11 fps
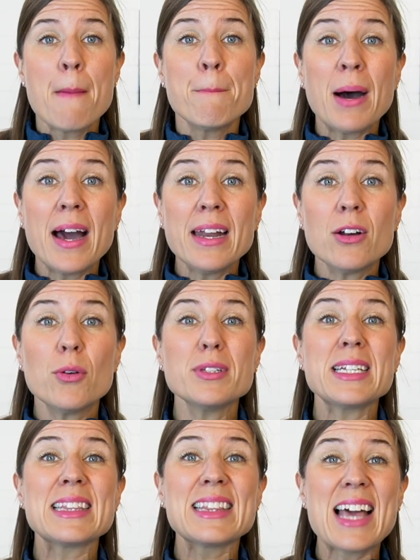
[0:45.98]
But
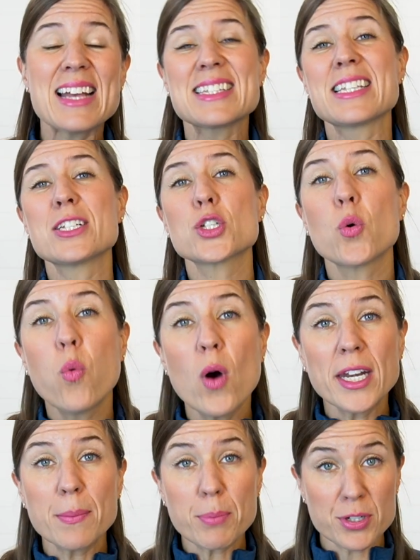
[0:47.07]
only less than
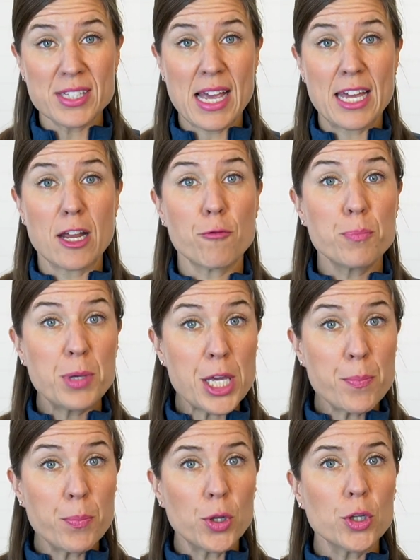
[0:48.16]
20% of
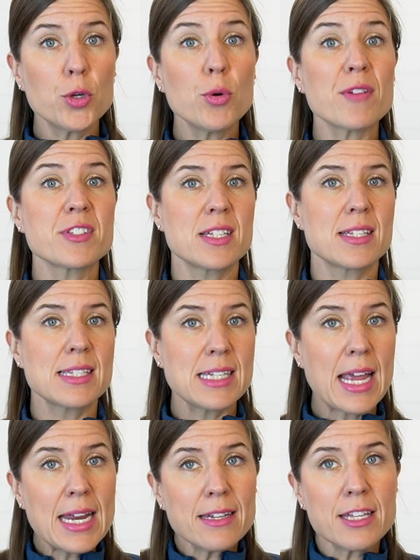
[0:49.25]
people who have
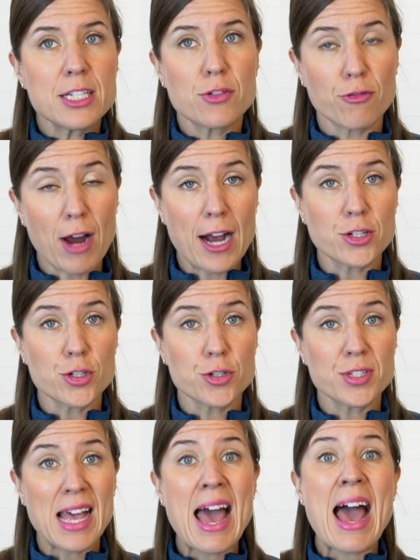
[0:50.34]
sustained these
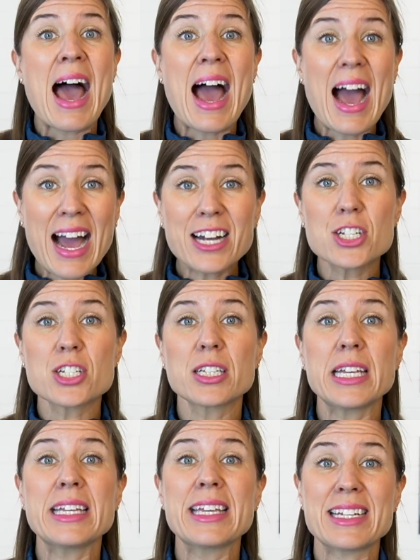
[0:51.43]
fractures
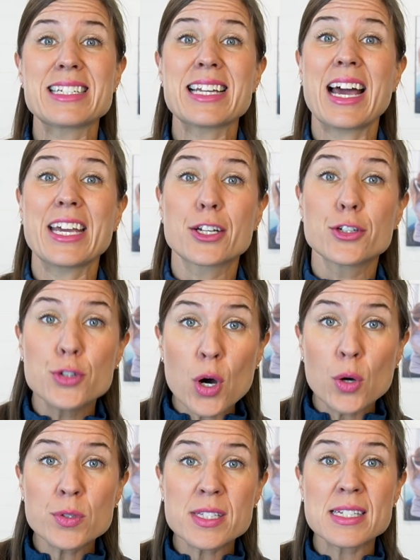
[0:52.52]
actually get
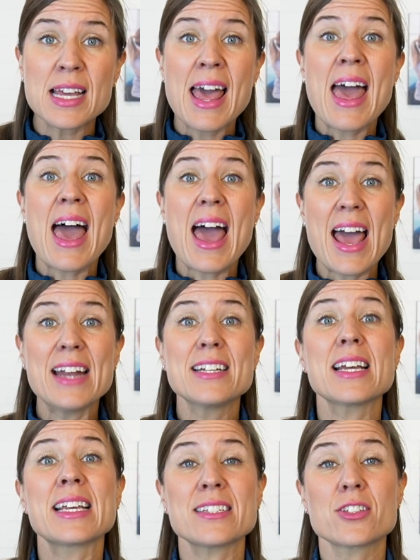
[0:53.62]
diagnosed and
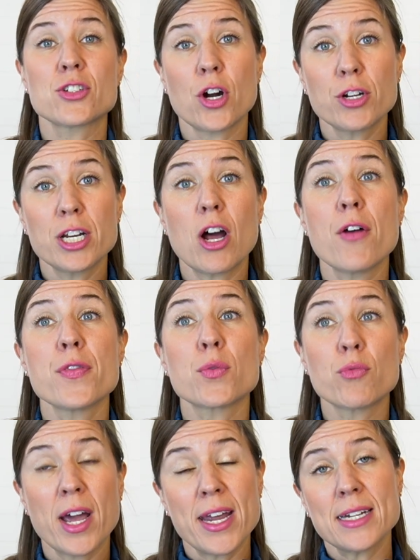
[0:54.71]
get started on the
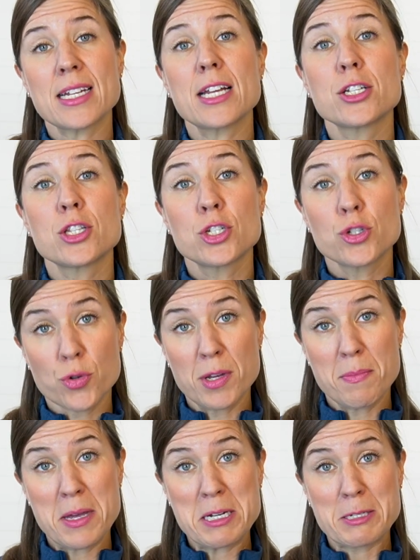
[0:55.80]
right
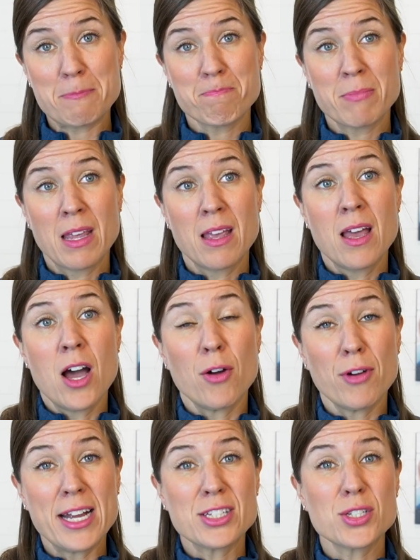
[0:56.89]
treatment. All
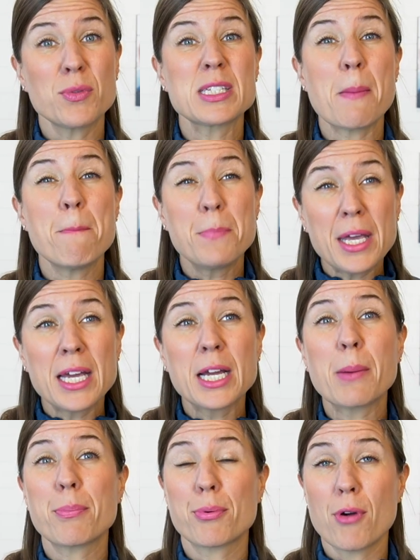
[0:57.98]
right, so it's a
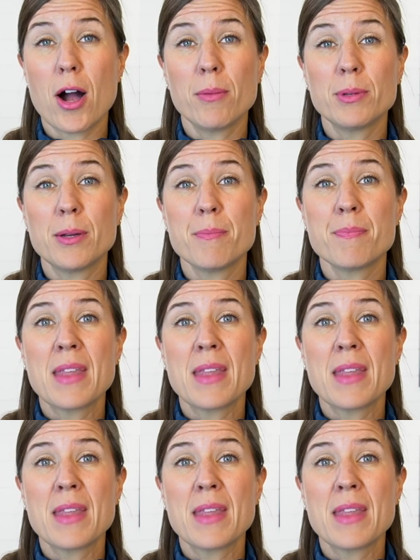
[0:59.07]
big problem.